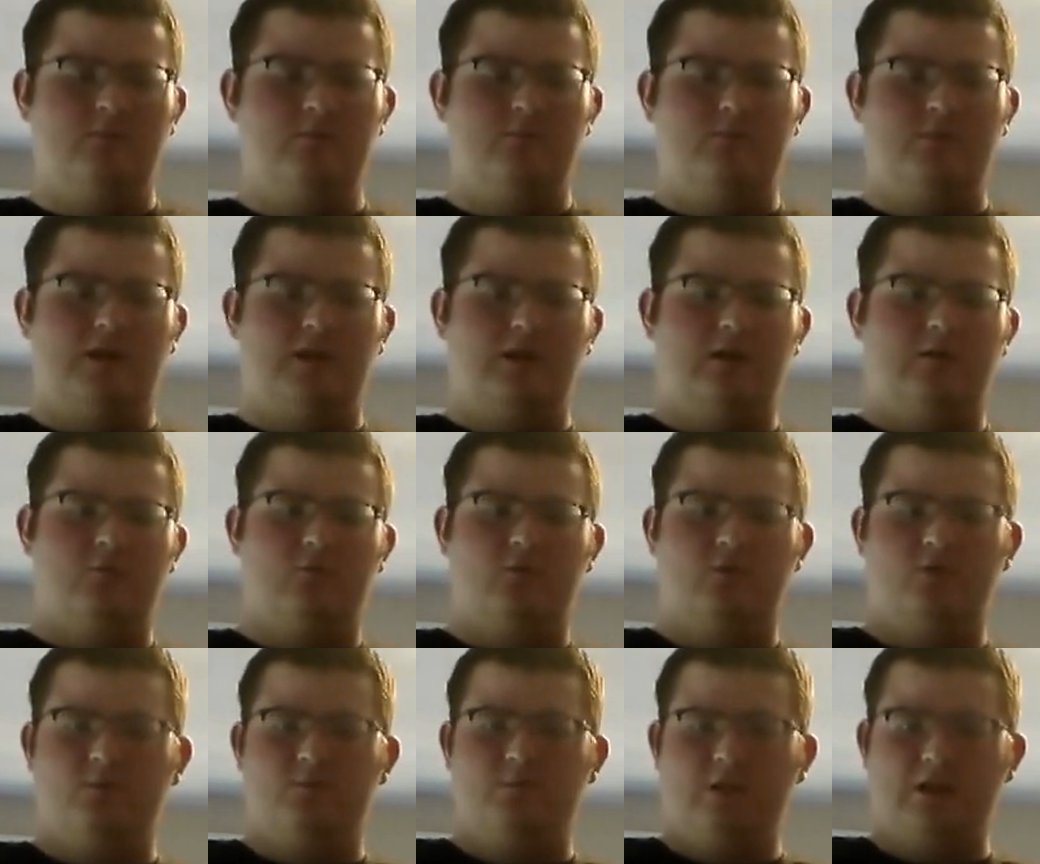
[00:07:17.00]
but it
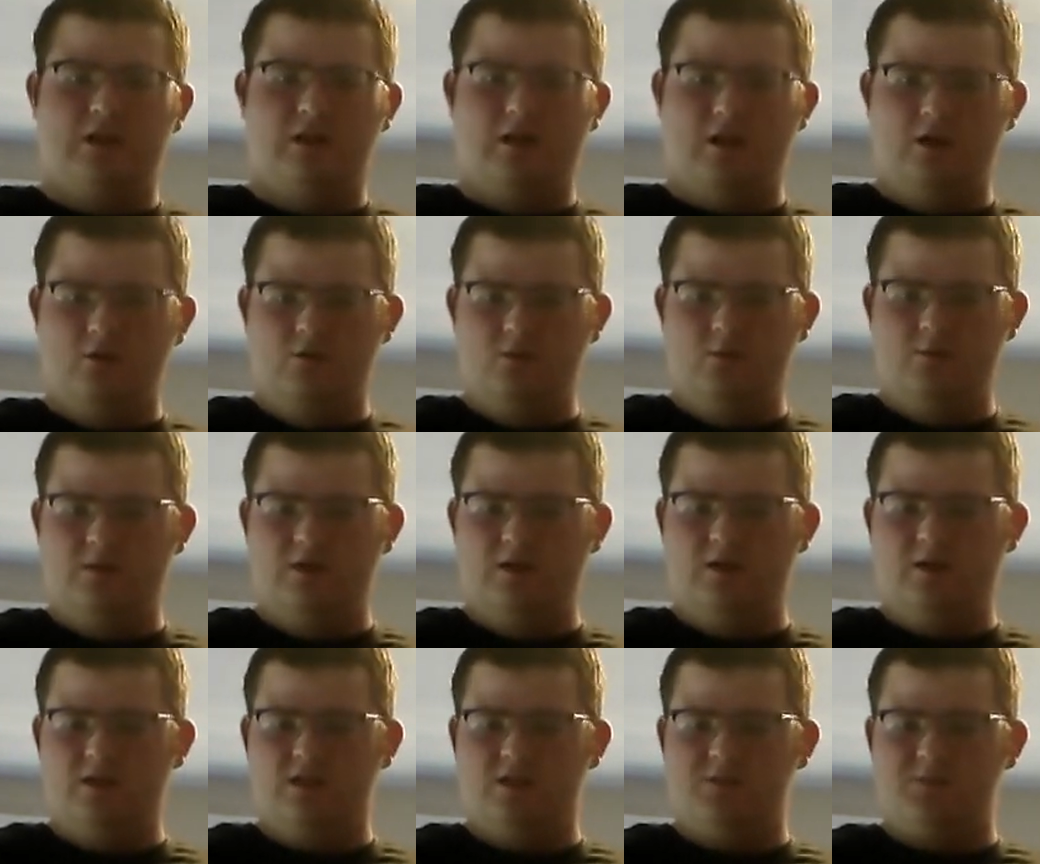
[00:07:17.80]
would be
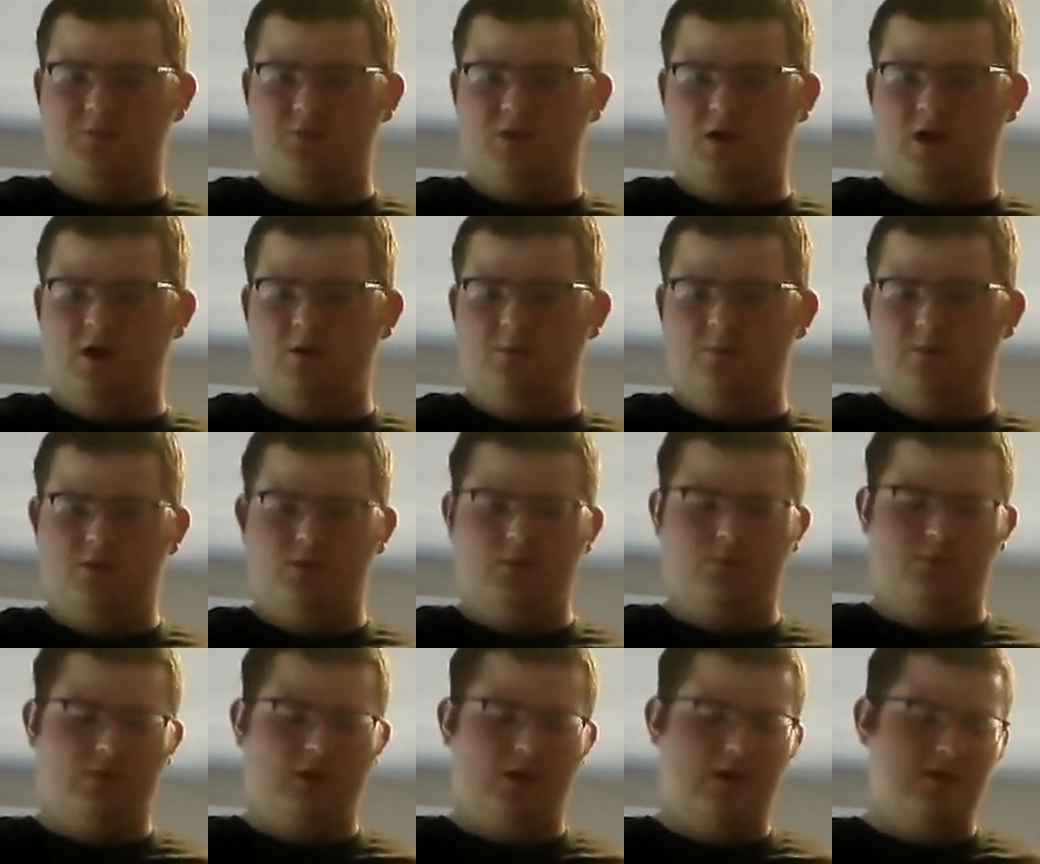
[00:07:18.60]
a nice prop. You
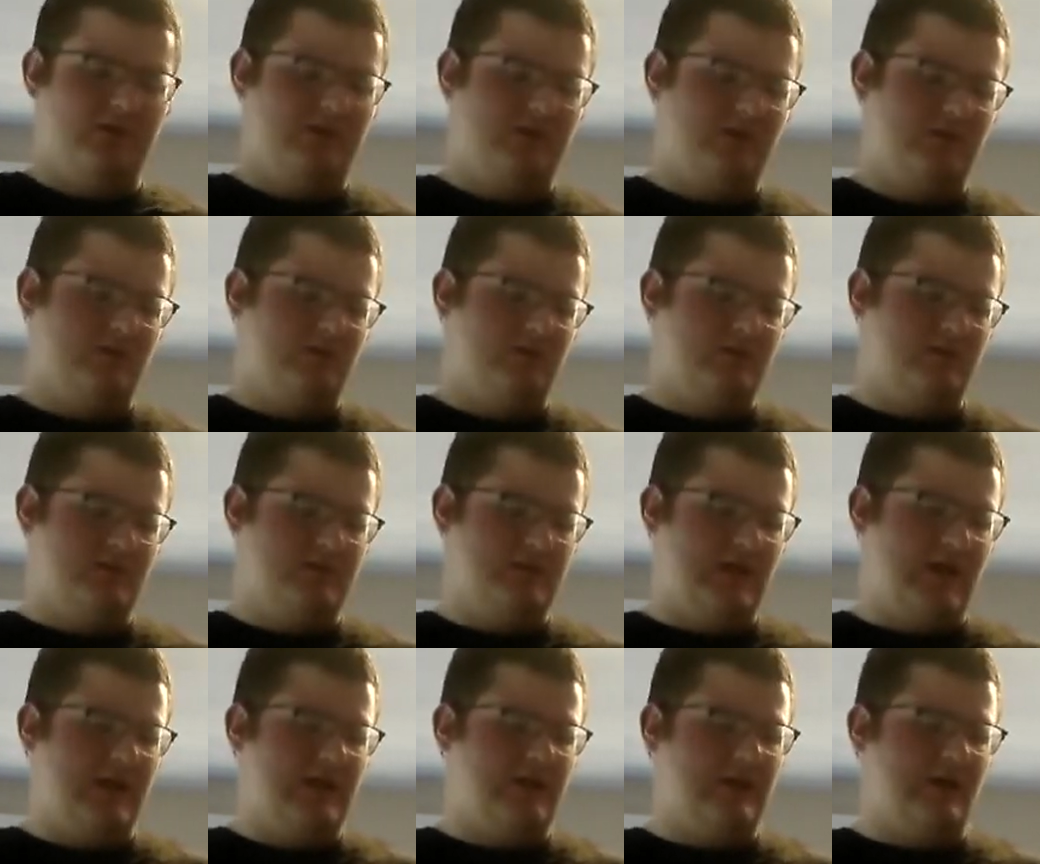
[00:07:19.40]
could probably
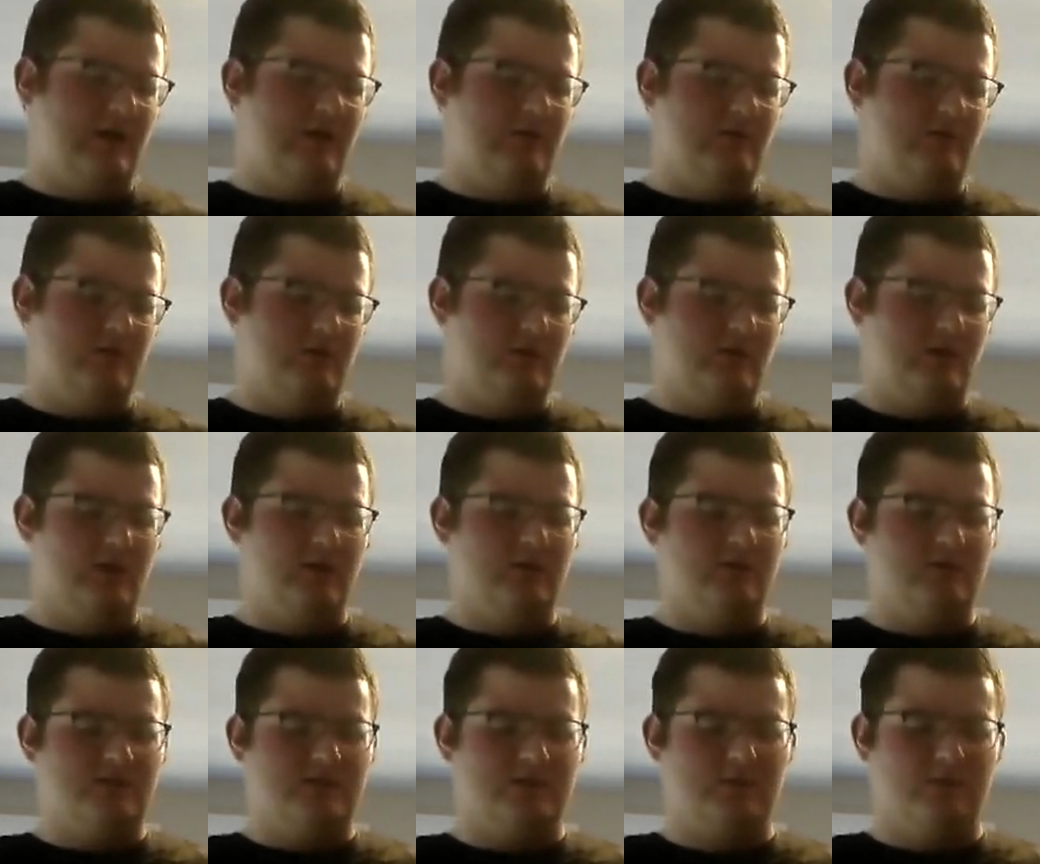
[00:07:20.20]

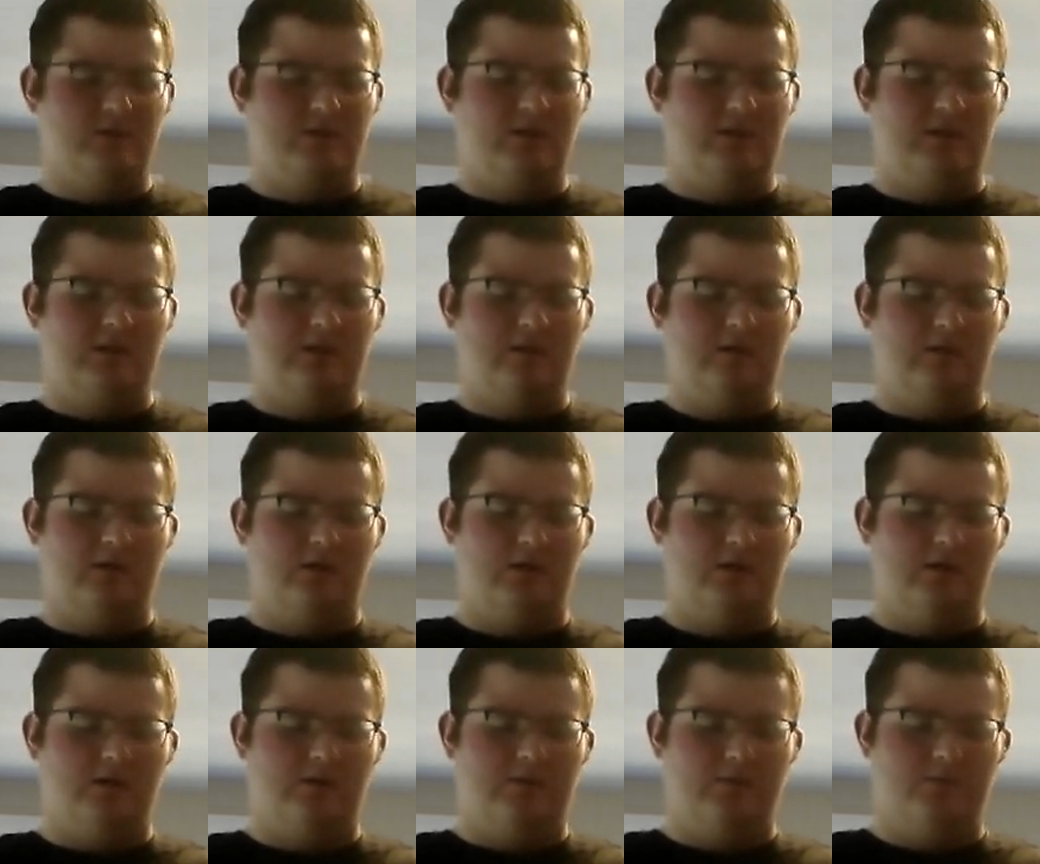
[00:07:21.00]
gut some of
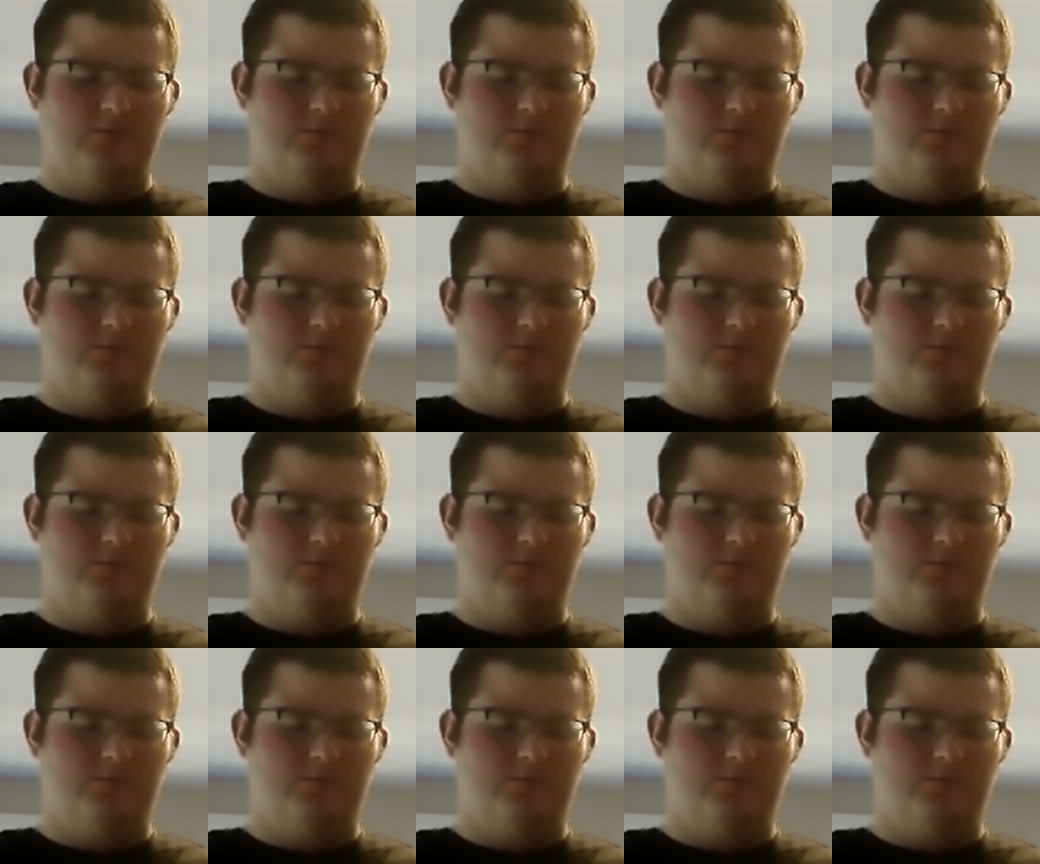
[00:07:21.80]
the